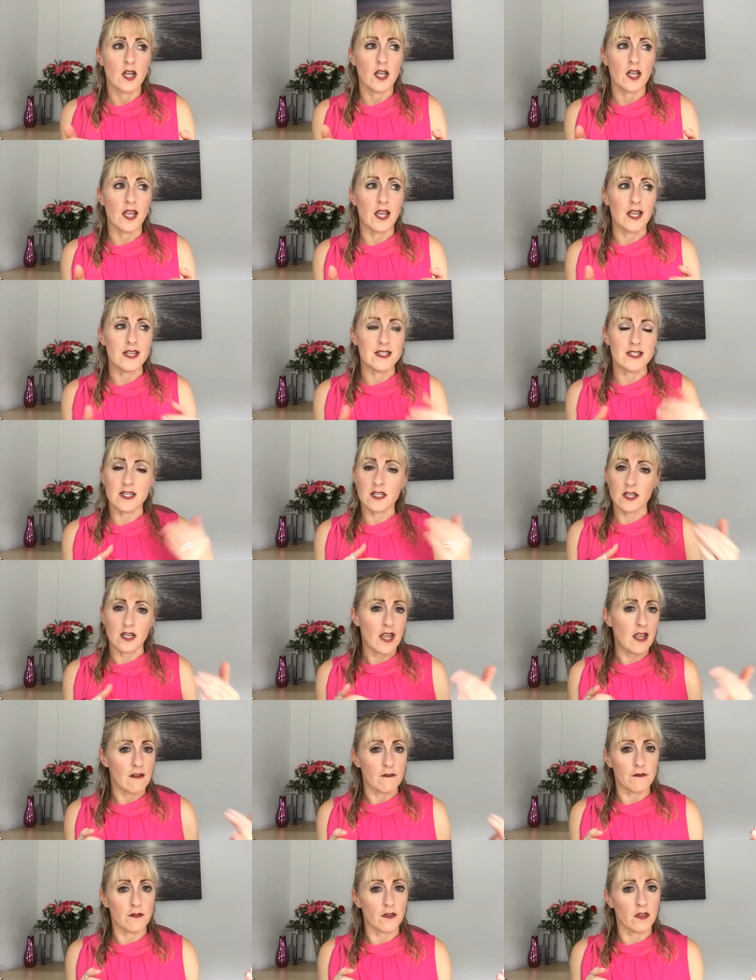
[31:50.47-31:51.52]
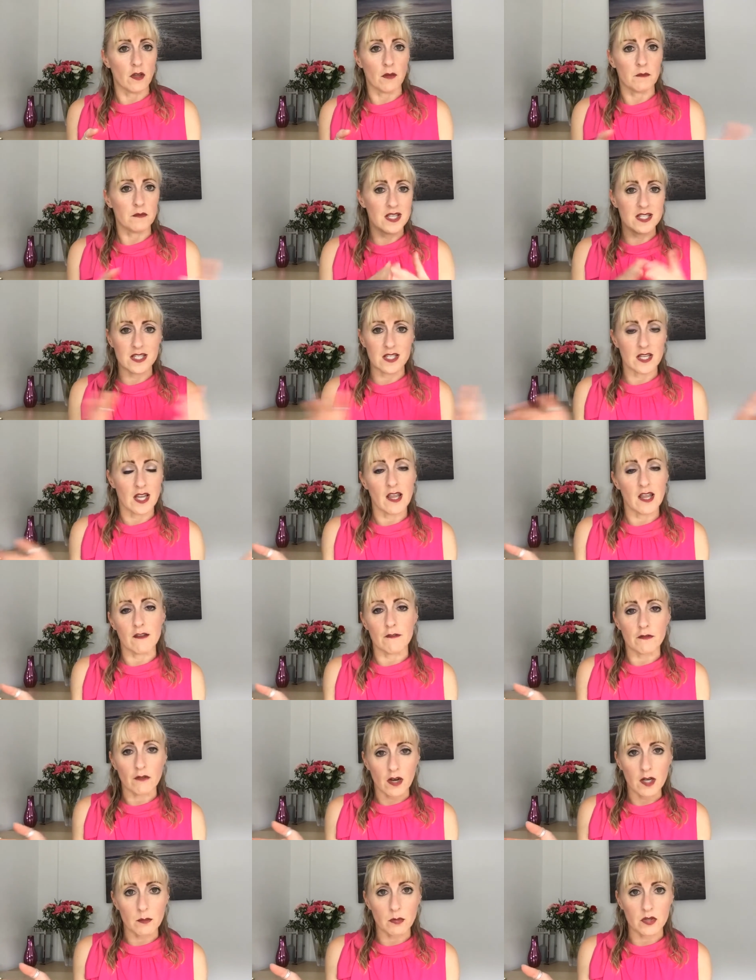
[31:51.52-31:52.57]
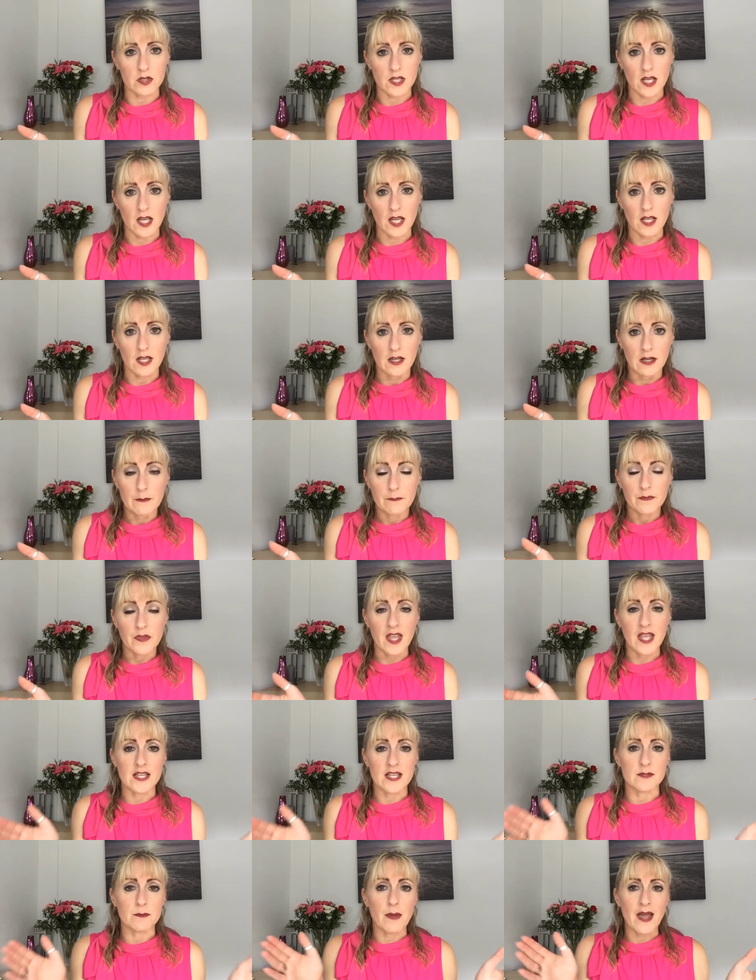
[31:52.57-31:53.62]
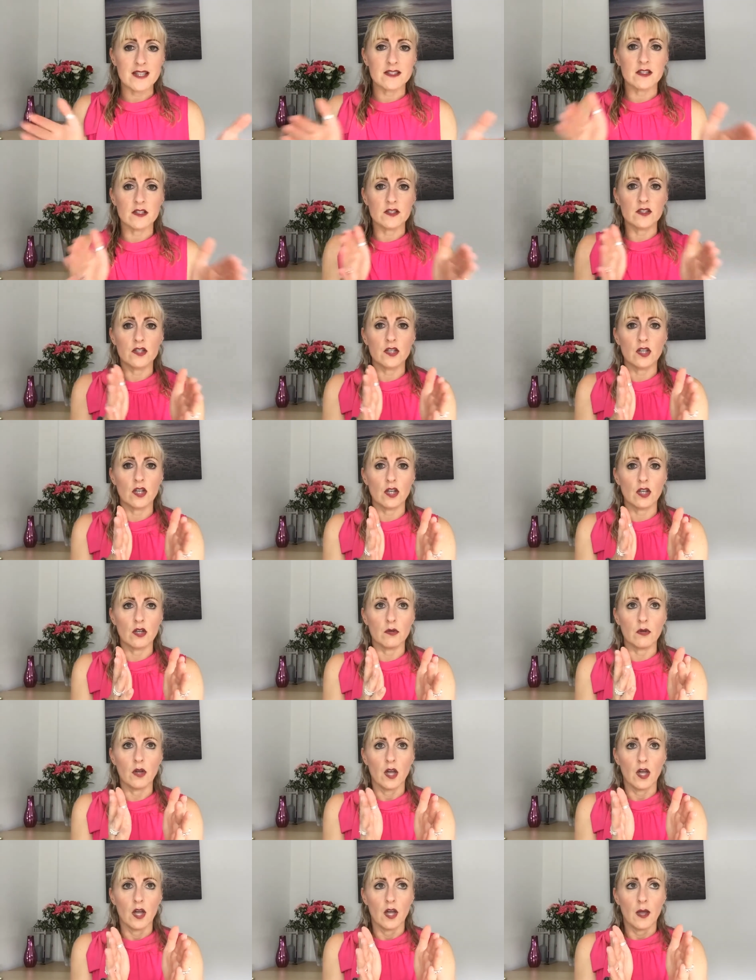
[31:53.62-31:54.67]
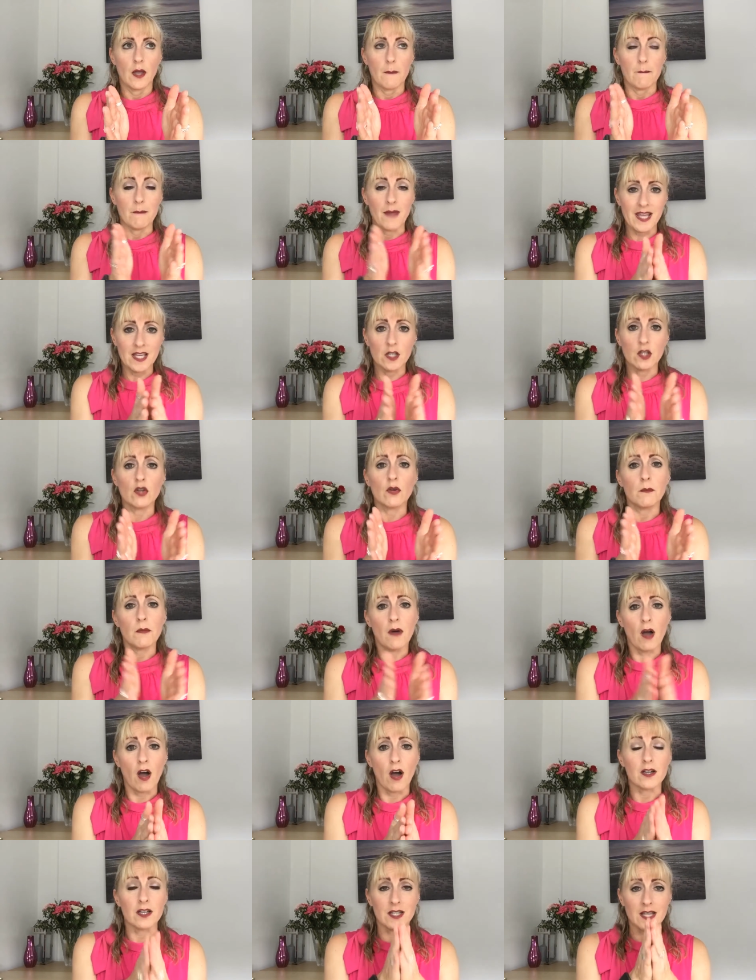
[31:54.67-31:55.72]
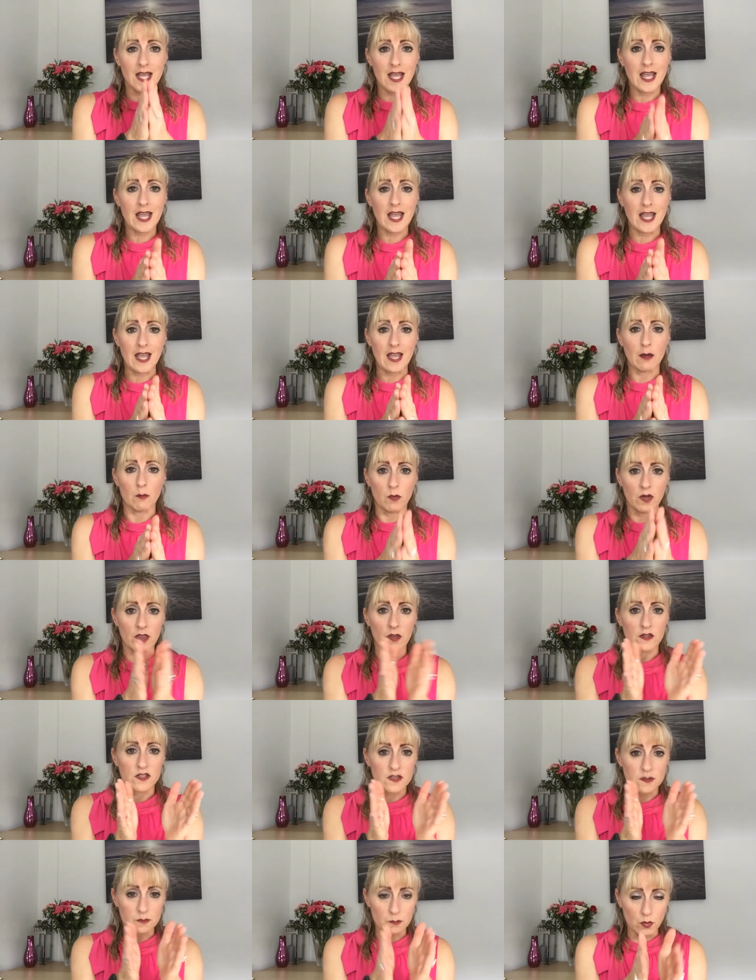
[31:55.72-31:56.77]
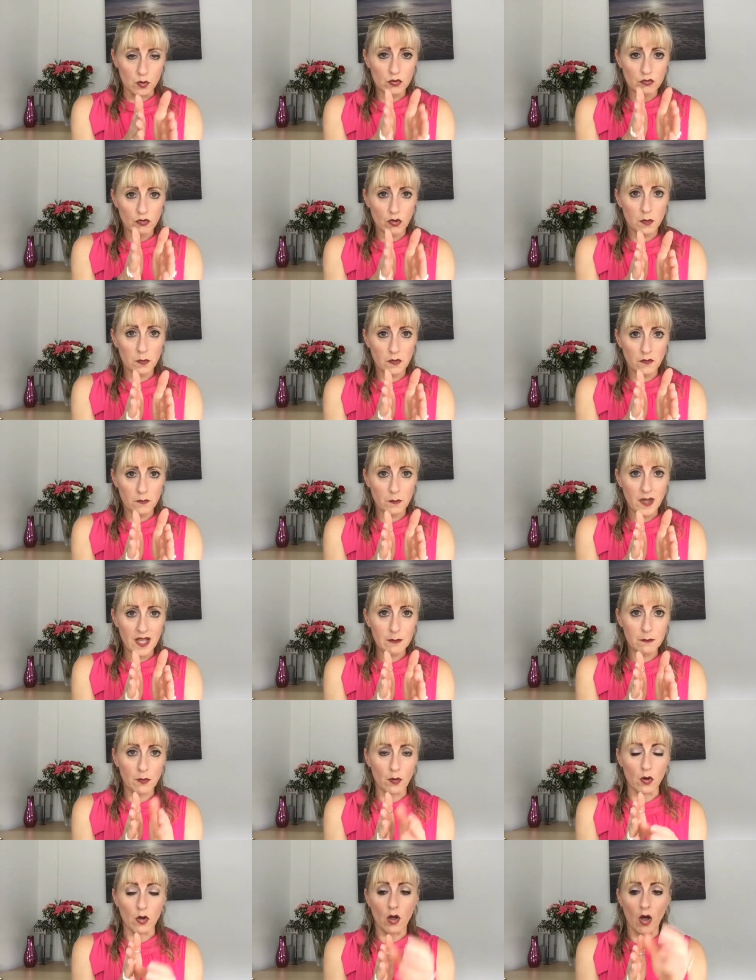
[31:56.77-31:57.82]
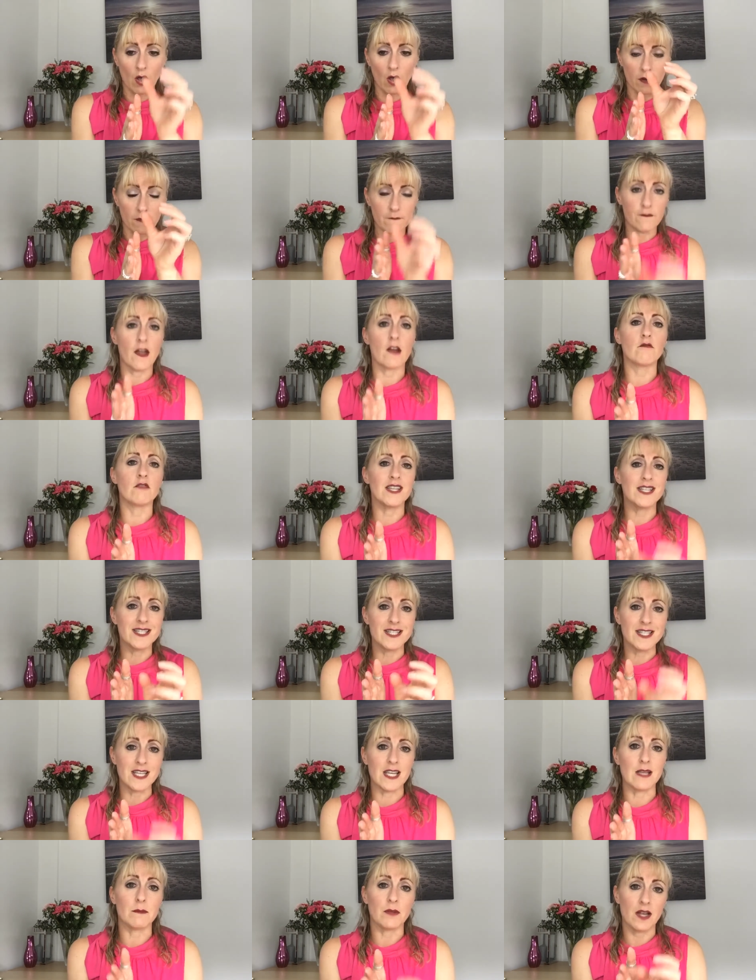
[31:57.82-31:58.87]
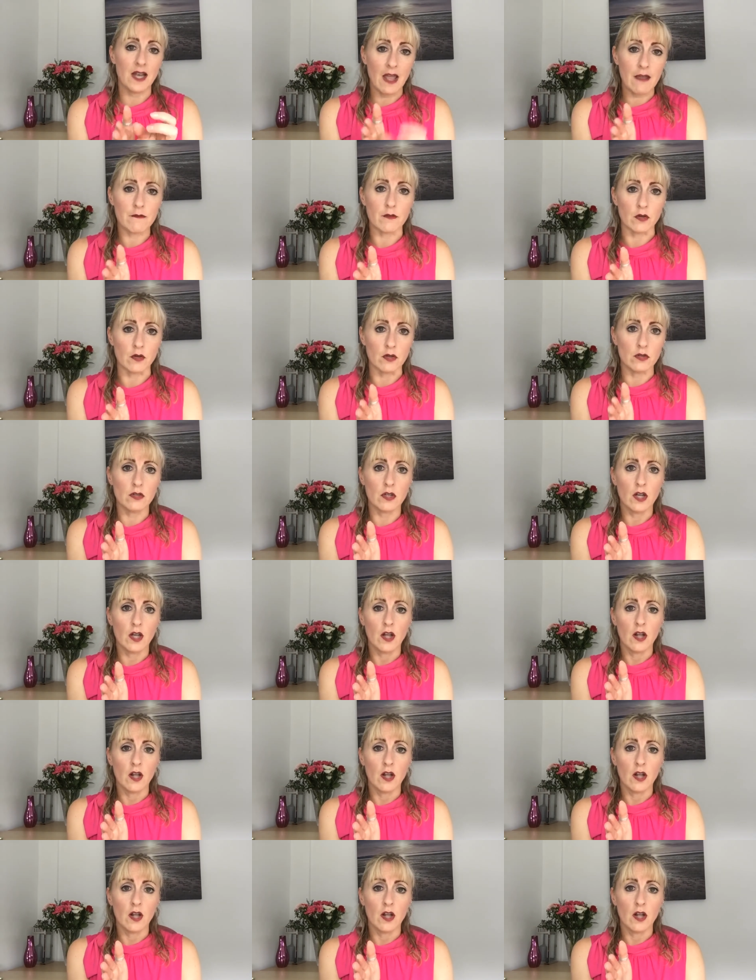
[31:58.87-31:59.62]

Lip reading: it didn't hit for them. It didn't hit for anybody. It's better to make your mark and hit with a small group of people on a very deep level